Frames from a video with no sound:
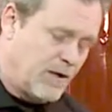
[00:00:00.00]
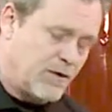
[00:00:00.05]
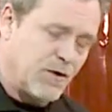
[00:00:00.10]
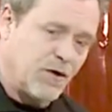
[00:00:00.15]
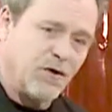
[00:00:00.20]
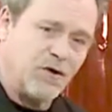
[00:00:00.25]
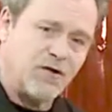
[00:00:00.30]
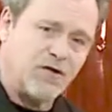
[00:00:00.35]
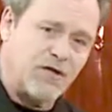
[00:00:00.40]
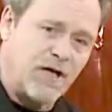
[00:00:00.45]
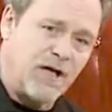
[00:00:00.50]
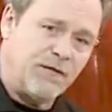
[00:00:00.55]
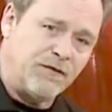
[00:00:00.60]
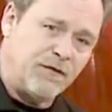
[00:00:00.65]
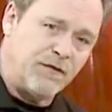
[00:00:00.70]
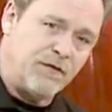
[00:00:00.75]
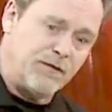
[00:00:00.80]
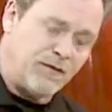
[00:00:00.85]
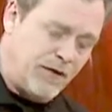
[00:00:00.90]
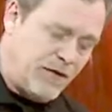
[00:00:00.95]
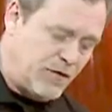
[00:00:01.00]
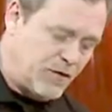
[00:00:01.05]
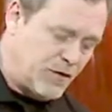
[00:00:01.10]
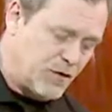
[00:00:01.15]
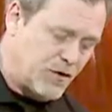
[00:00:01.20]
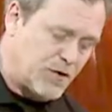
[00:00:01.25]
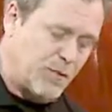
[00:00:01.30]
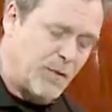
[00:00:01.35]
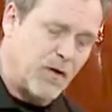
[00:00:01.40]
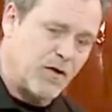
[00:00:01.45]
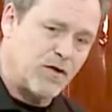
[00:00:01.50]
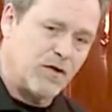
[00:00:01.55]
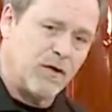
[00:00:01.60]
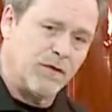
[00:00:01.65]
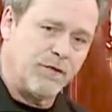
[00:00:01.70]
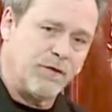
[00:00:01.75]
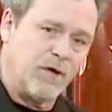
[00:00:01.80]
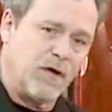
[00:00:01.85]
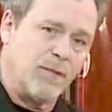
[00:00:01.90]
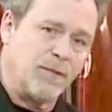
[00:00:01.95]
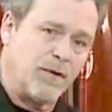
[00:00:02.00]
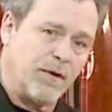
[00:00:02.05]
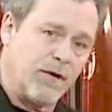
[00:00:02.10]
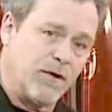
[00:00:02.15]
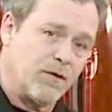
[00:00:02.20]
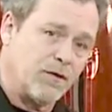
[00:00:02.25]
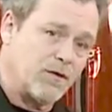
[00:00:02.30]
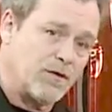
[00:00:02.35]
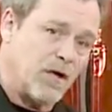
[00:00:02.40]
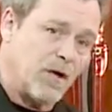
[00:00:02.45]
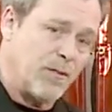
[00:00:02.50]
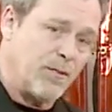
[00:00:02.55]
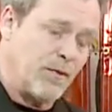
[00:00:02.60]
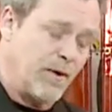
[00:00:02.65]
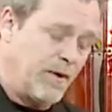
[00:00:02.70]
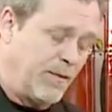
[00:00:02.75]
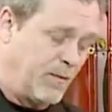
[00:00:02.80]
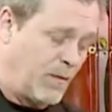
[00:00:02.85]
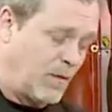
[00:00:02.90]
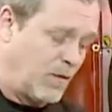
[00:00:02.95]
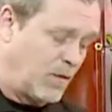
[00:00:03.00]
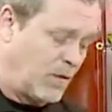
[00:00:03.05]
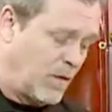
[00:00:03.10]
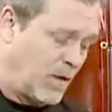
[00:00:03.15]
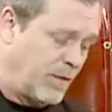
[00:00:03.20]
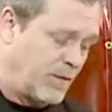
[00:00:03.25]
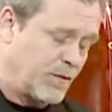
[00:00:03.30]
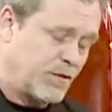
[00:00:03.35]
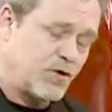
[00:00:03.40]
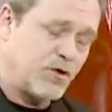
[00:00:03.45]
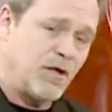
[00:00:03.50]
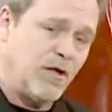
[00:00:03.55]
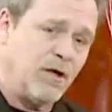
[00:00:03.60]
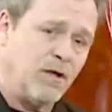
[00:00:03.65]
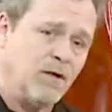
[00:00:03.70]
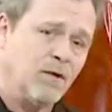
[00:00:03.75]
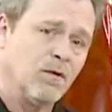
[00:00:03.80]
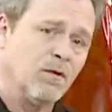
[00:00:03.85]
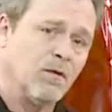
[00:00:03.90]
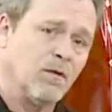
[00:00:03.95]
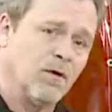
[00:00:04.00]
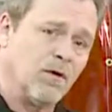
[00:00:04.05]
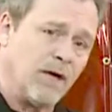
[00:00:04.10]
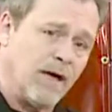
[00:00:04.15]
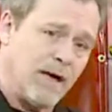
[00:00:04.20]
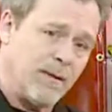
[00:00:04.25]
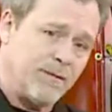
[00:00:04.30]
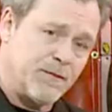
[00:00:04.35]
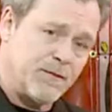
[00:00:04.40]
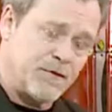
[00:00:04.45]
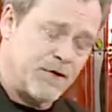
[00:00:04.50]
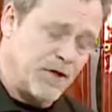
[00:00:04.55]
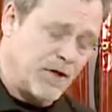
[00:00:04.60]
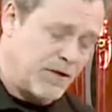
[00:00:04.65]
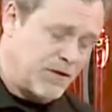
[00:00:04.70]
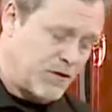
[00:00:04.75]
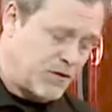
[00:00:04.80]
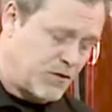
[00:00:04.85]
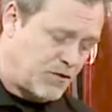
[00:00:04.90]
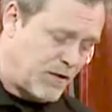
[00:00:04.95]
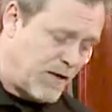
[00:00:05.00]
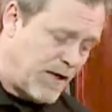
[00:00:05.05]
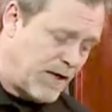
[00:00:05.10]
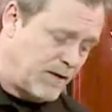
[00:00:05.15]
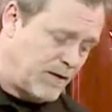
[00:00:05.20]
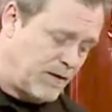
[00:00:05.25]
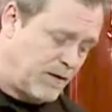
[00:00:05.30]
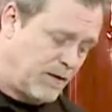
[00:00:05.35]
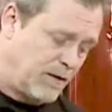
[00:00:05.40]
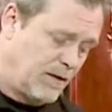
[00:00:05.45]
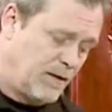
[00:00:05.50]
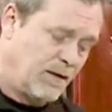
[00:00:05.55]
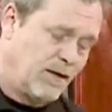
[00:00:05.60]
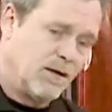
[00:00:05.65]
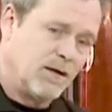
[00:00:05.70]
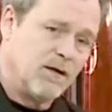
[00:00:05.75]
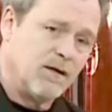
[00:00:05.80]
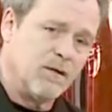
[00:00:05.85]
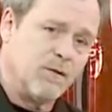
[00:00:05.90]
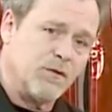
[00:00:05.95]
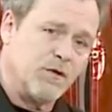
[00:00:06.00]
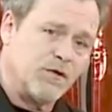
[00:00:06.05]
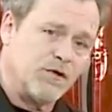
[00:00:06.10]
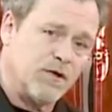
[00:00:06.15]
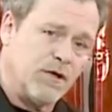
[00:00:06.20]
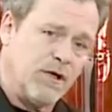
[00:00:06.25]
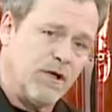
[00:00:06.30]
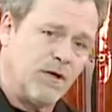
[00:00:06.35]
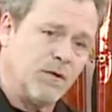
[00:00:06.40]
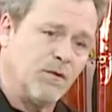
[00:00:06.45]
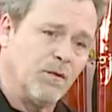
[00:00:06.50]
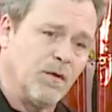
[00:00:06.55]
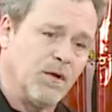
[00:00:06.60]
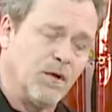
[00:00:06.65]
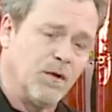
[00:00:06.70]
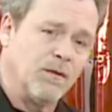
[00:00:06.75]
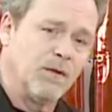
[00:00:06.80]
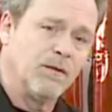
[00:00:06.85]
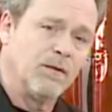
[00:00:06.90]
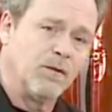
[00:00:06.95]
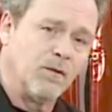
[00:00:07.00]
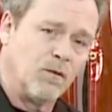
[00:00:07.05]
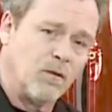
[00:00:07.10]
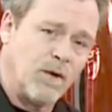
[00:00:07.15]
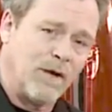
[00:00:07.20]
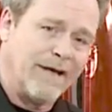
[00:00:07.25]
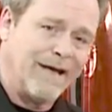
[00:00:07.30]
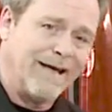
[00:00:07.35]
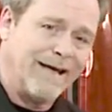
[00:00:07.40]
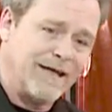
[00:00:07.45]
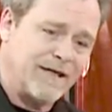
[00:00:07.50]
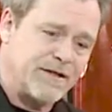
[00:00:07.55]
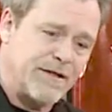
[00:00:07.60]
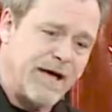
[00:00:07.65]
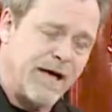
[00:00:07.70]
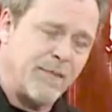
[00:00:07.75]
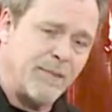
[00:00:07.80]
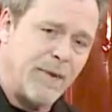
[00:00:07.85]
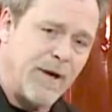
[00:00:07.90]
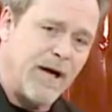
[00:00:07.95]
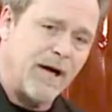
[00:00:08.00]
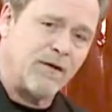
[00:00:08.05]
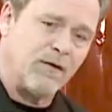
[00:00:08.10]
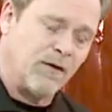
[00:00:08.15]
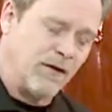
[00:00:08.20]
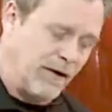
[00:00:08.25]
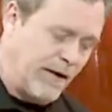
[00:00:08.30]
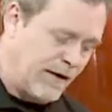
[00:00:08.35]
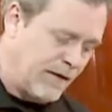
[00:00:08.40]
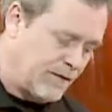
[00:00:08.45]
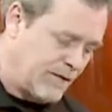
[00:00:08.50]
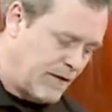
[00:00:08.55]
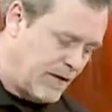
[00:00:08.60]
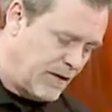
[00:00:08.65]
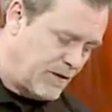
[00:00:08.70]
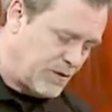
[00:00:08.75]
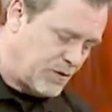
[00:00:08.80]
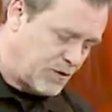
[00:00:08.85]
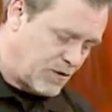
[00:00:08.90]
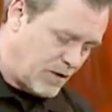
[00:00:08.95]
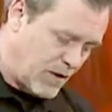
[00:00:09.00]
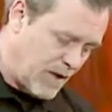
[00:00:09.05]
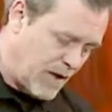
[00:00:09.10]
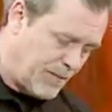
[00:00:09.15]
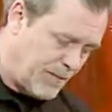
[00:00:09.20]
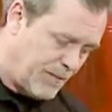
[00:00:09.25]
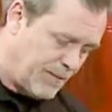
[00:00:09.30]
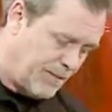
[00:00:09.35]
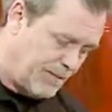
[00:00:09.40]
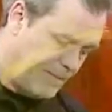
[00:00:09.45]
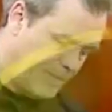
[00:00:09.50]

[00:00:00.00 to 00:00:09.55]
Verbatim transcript: It's a good safety feature, especially if an operator is operating more than one machine or happens to get distracted. The machine will run an exact pattern length and stop.